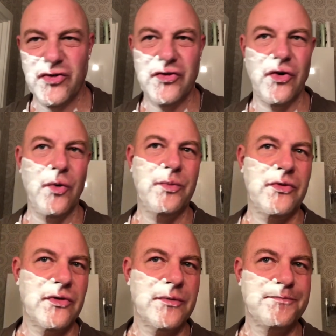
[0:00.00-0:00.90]

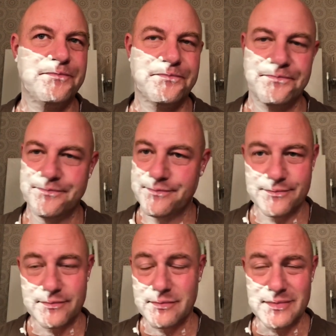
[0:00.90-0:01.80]
soaps,
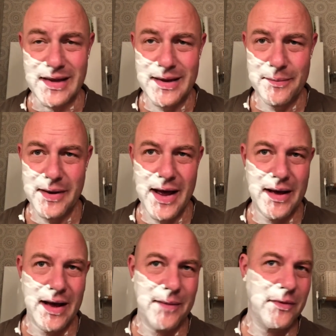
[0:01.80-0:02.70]
I'm
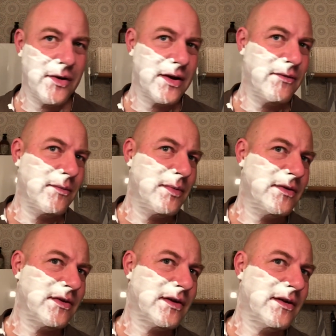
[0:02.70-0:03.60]
not even
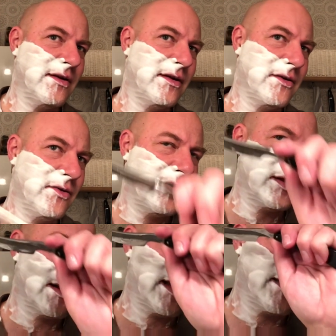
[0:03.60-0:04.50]
particularly good
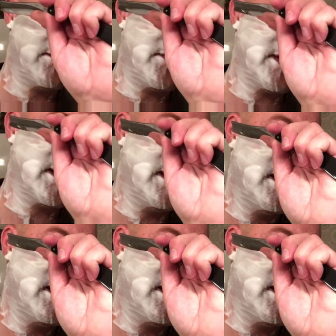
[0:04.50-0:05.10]
at lathering,